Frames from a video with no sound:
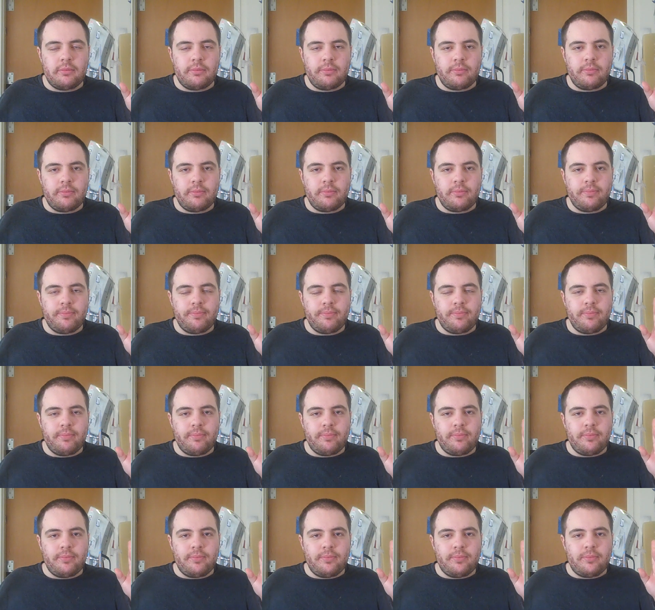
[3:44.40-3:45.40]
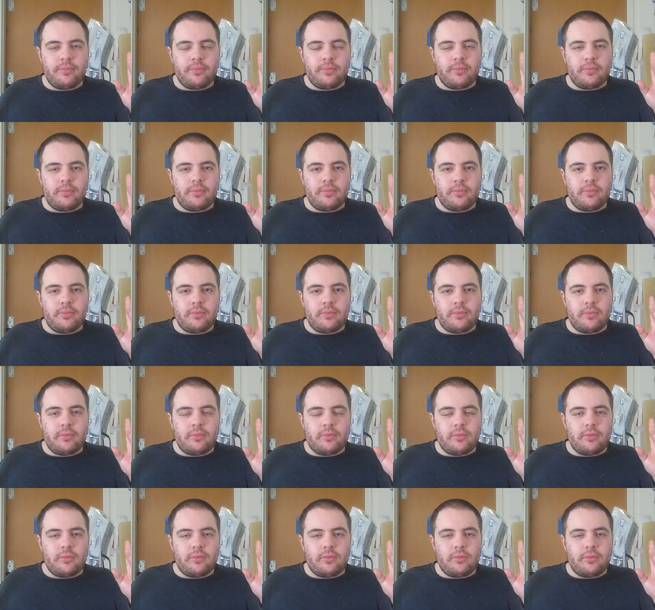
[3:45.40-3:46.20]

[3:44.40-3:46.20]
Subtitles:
[no speech]